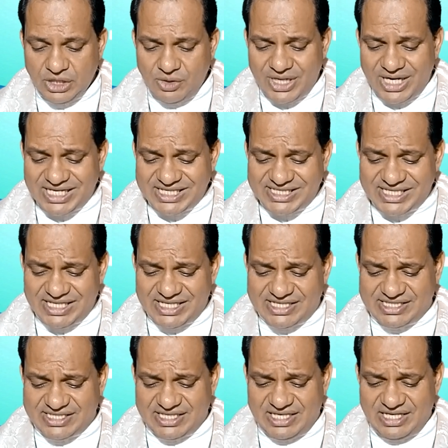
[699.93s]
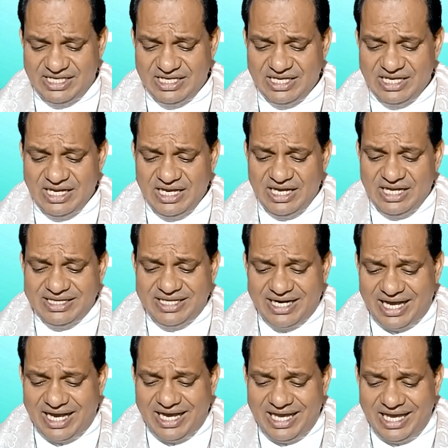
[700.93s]
Her Excellency, that
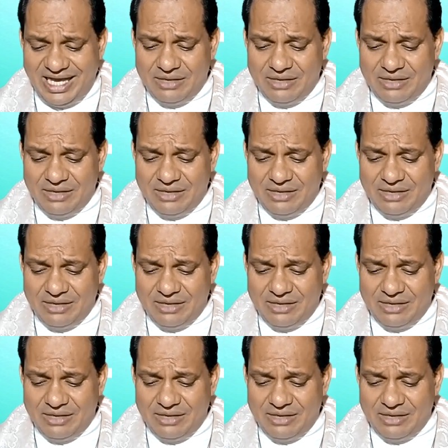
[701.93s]
I